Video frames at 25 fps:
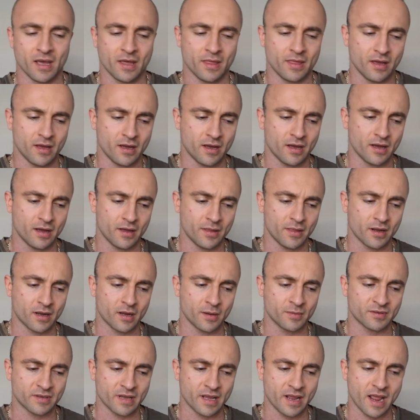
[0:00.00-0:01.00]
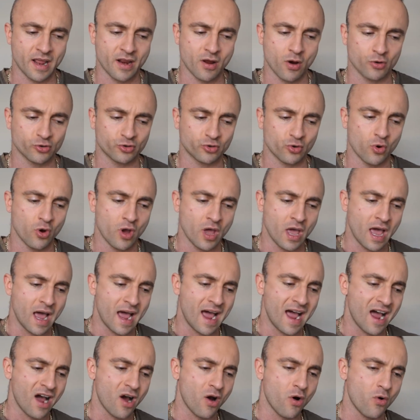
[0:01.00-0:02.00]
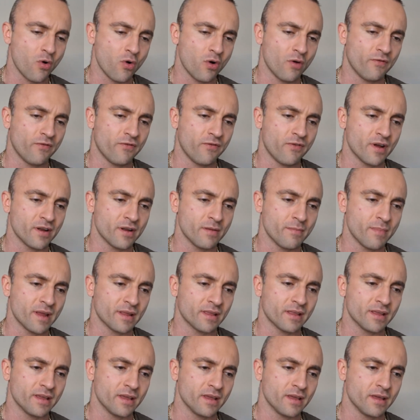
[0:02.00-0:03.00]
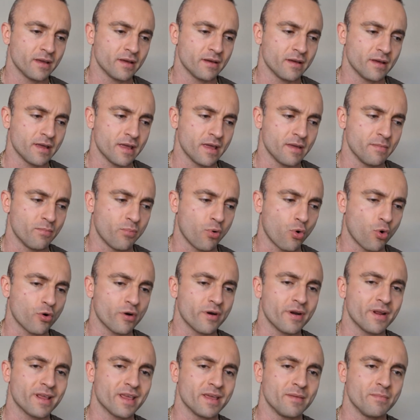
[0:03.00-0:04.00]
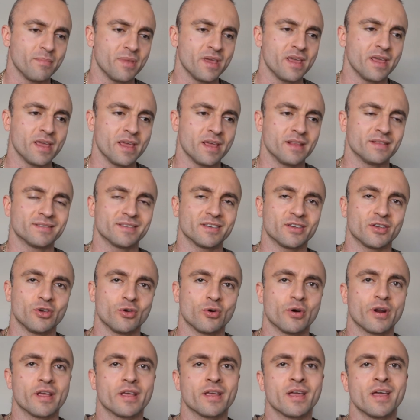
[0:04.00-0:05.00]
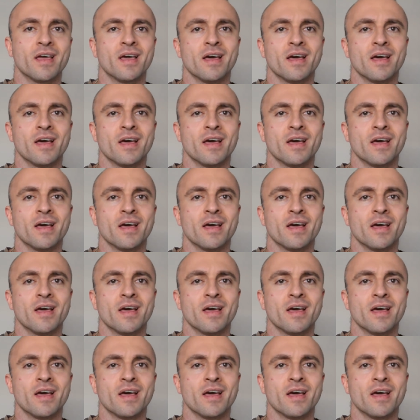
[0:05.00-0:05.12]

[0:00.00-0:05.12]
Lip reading: and also how fundamentally important it can be in securing